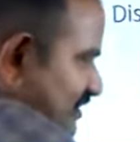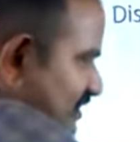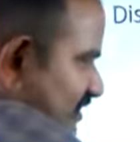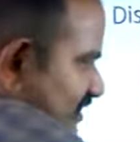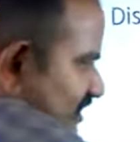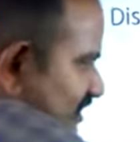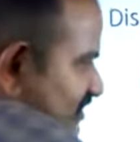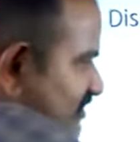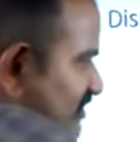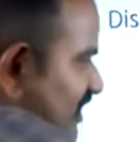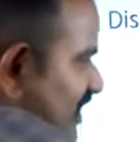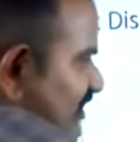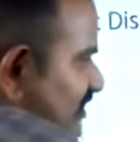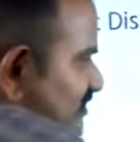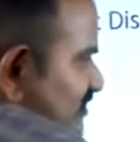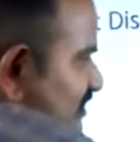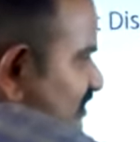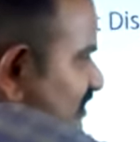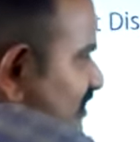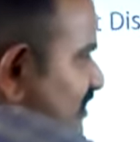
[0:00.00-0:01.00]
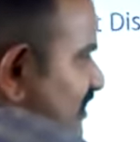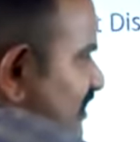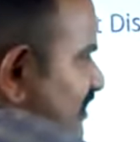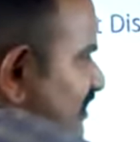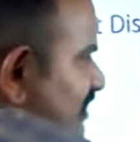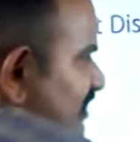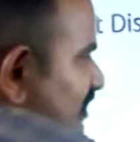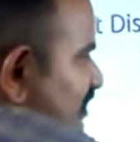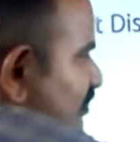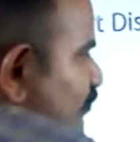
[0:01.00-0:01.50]
Each line is
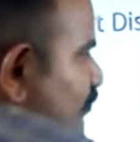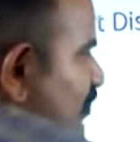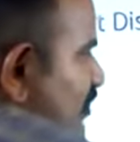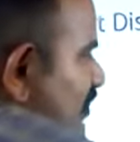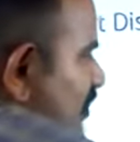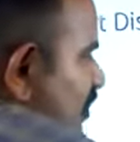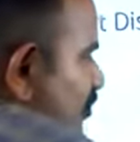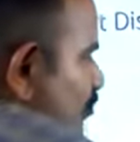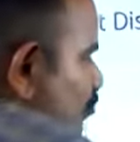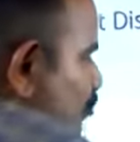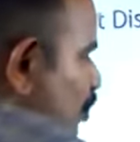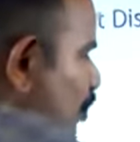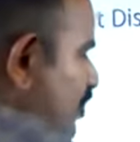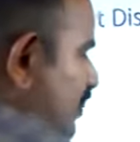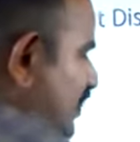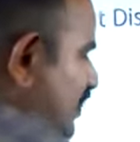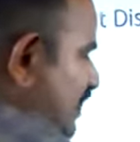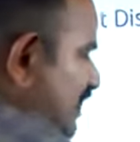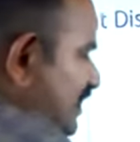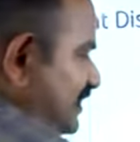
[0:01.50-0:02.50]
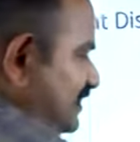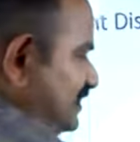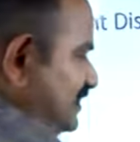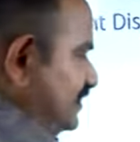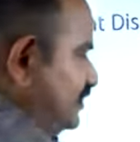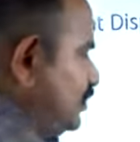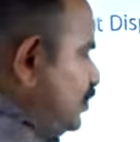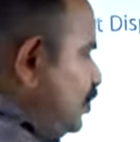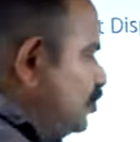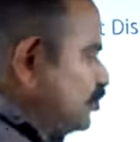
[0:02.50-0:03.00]
indicating one bar LED.
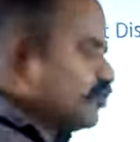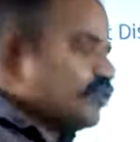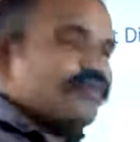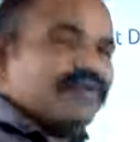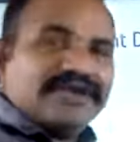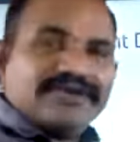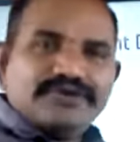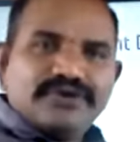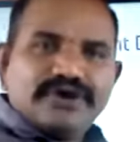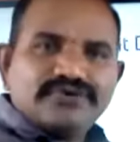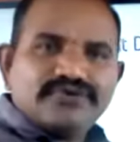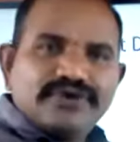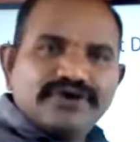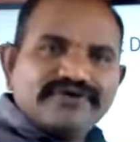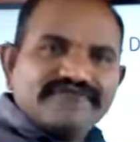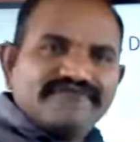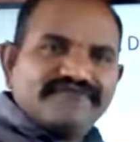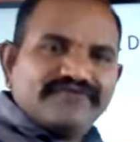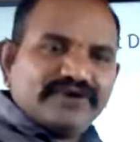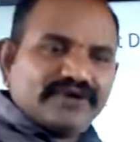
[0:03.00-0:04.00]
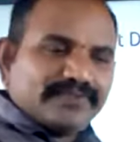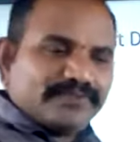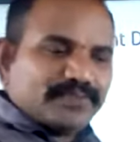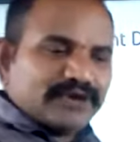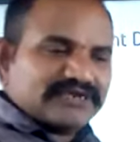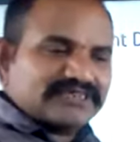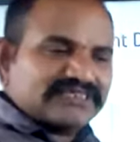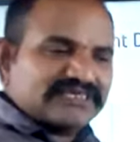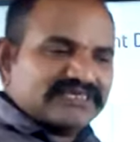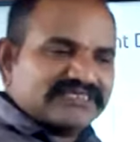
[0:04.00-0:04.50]
So when you are going for
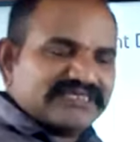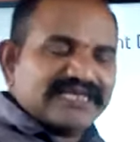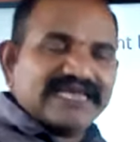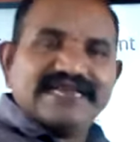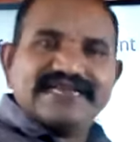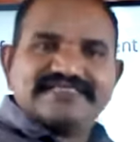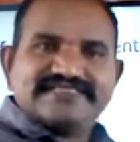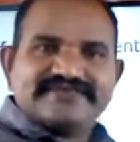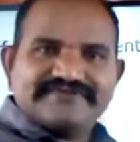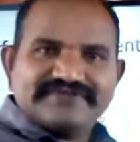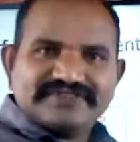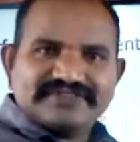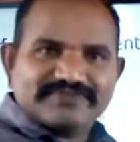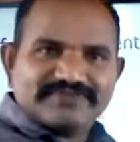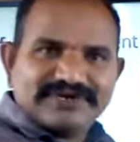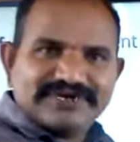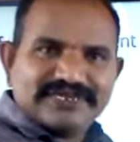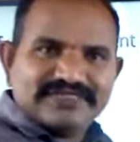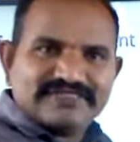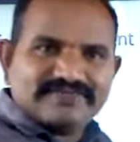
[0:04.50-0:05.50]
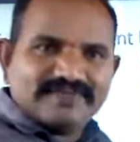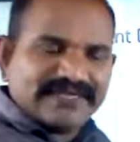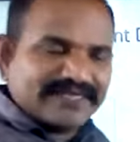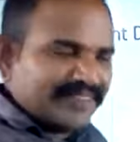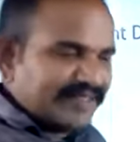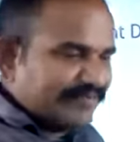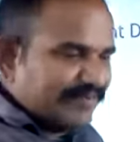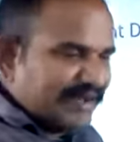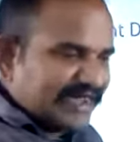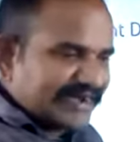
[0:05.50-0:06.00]
purchasing any 7-segment display in the
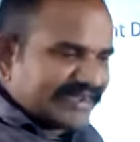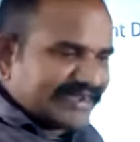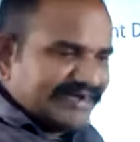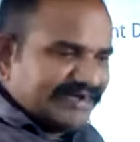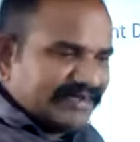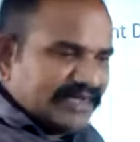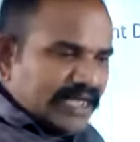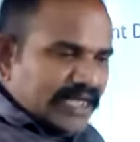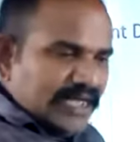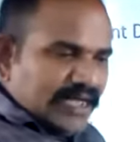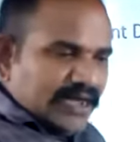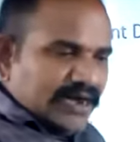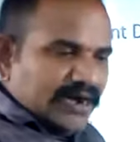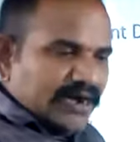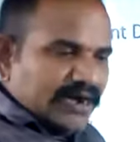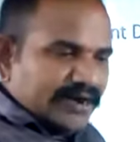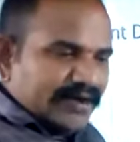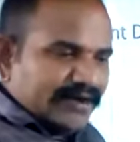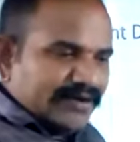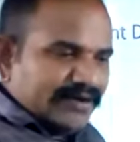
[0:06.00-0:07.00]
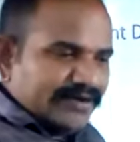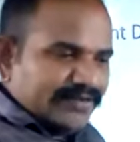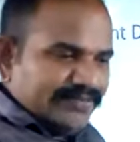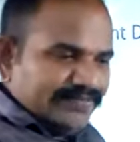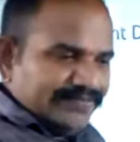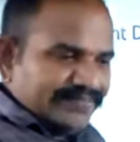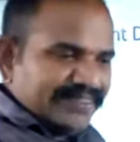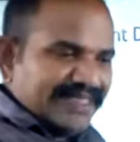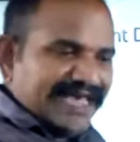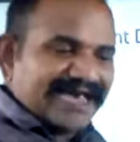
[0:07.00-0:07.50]
market,
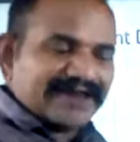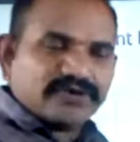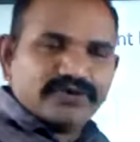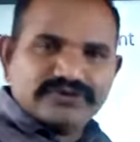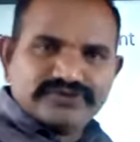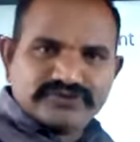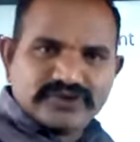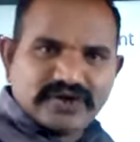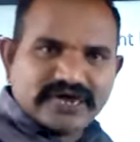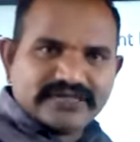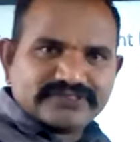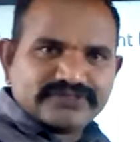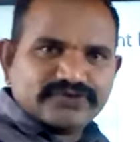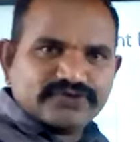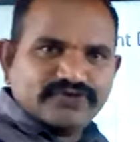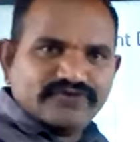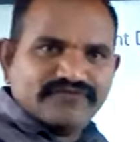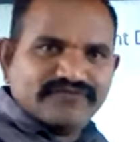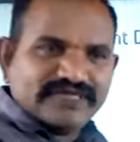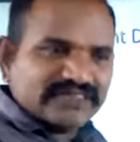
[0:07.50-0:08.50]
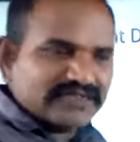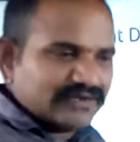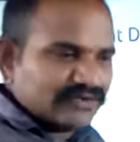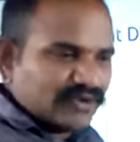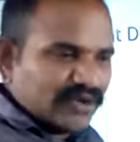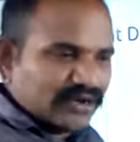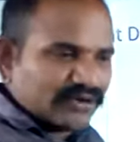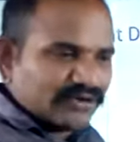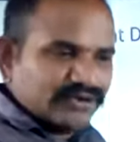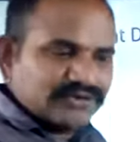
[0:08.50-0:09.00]
they are going to ask you whether you
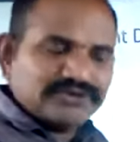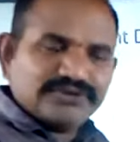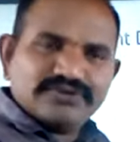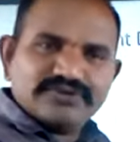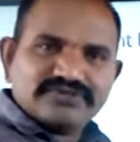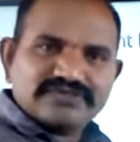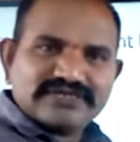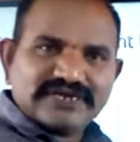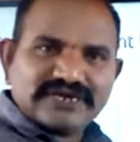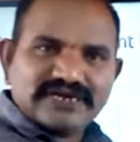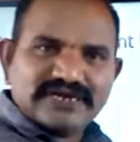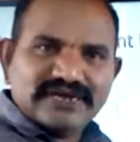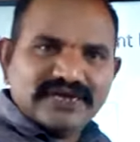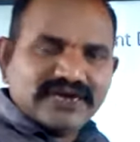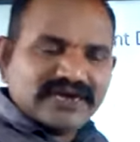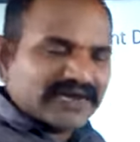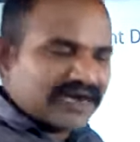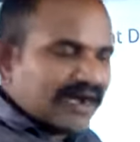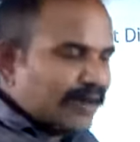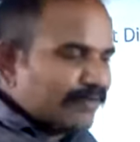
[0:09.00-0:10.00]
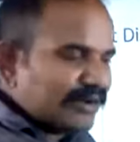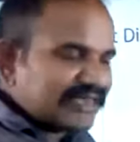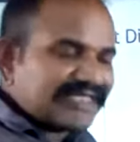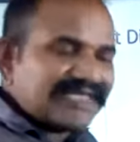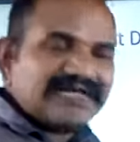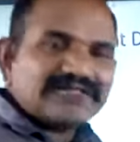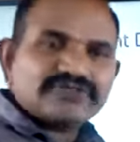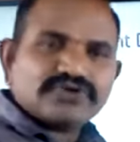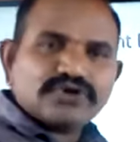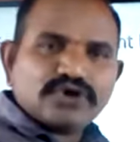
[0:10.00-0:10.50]
are going to use the common
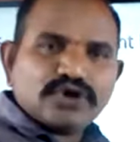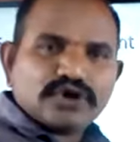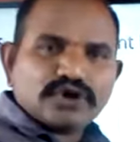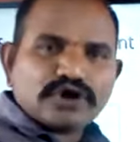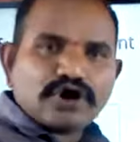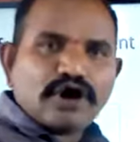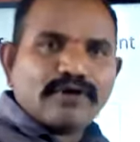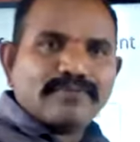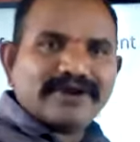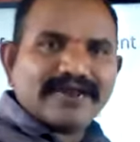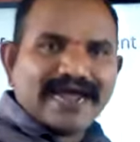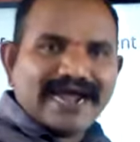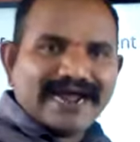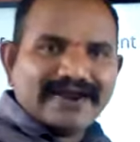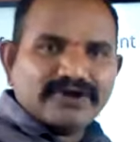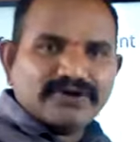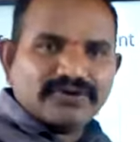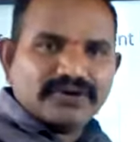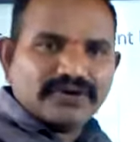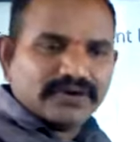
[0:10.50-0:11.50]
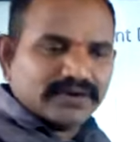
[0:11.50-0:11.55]
cathode or common anode